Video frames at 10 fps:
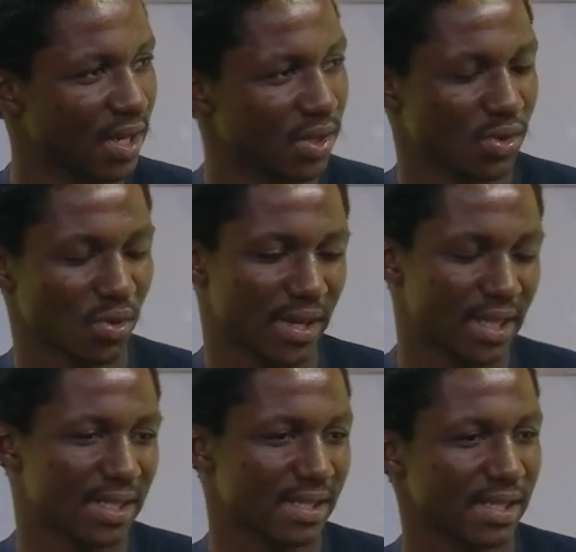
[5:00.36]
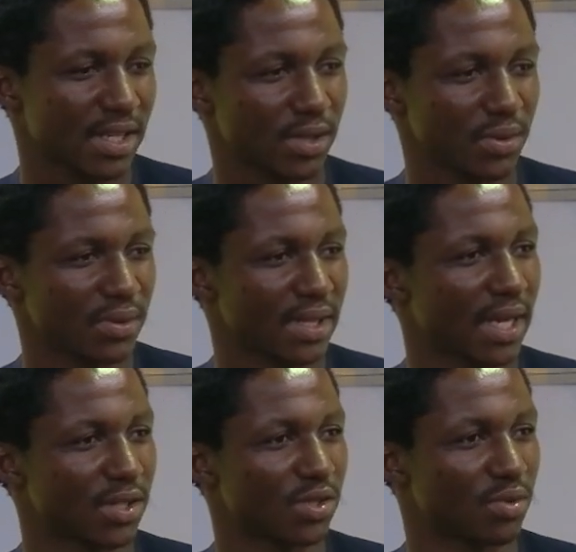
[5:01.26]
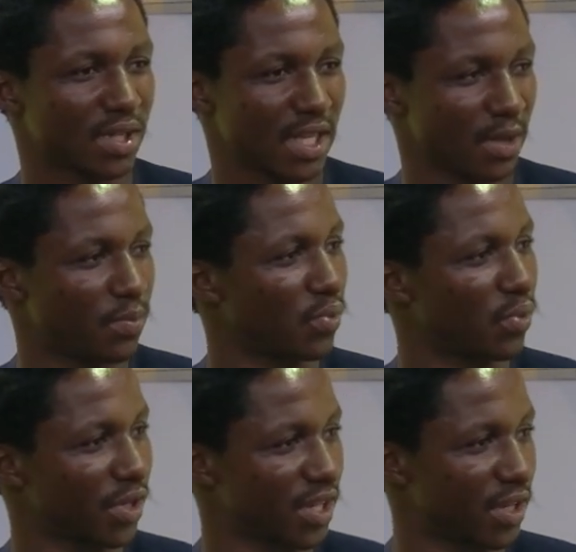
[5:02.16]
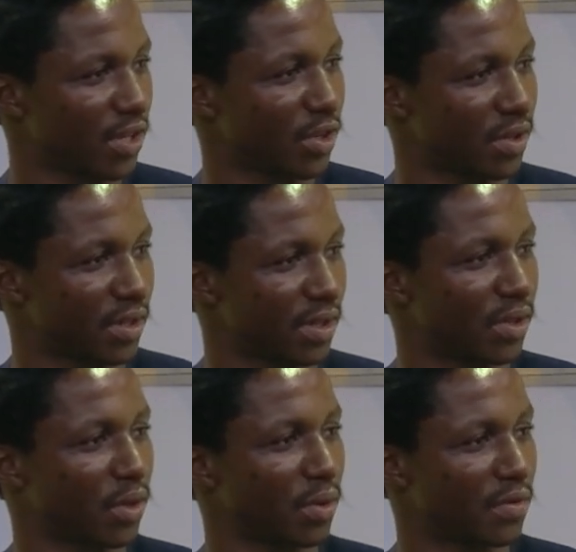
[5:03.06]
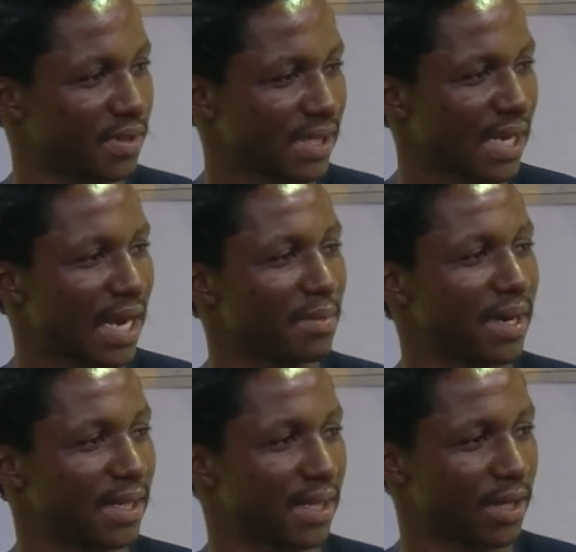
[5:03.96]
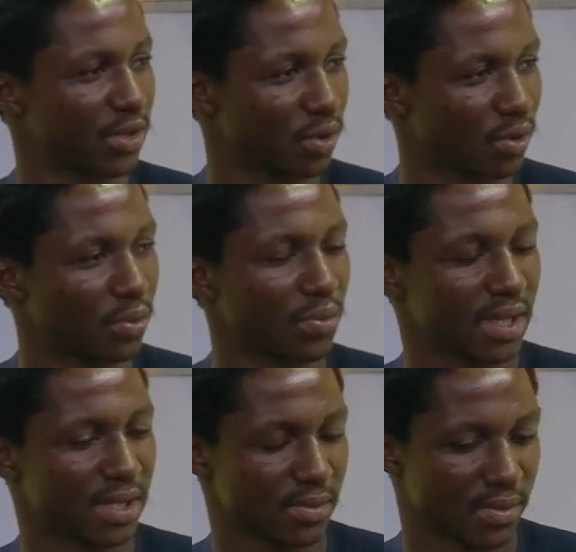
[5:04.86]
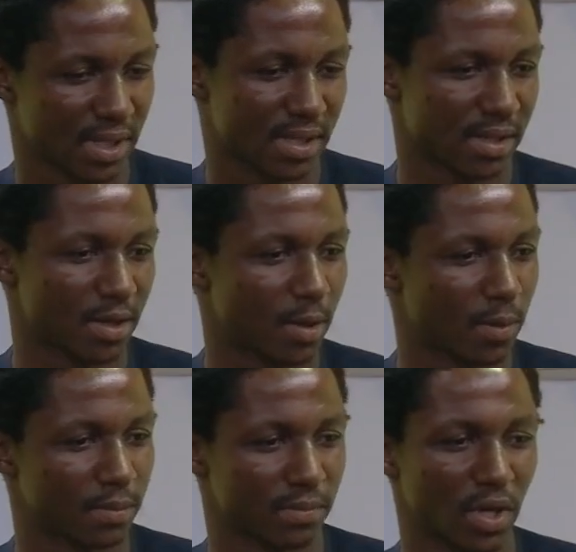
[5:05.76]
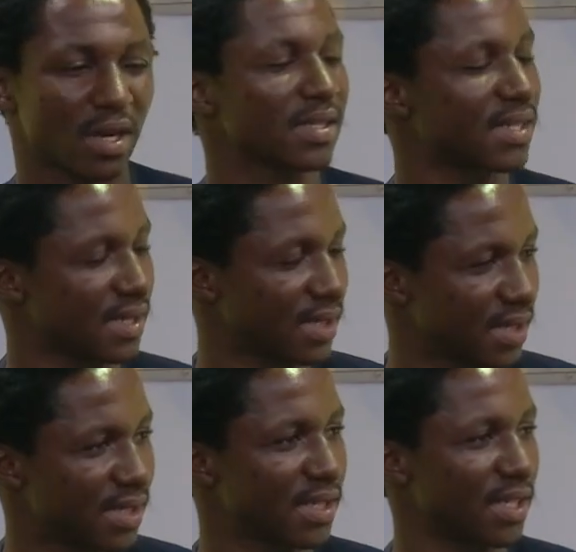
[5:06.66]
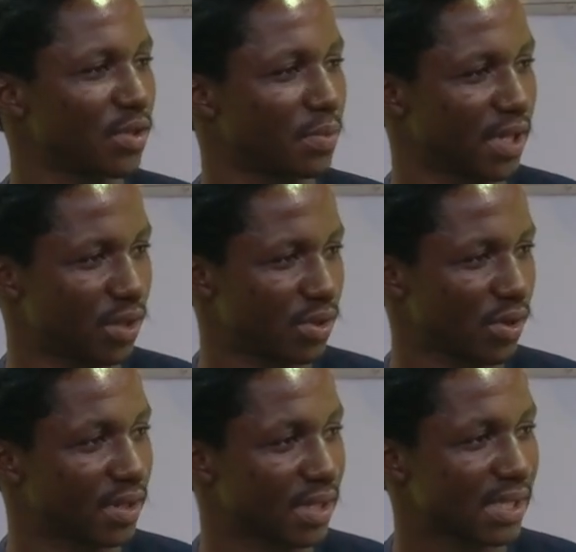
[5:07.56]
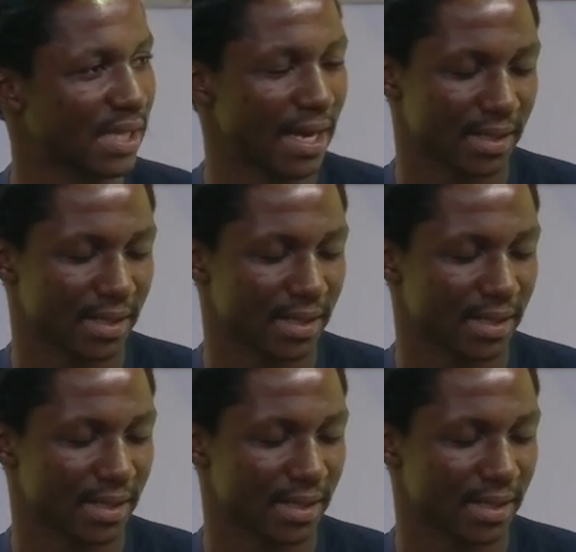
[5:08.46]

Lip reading: So it's a skill that you keep working on over time, and then, you know, with consistency, you begin to understand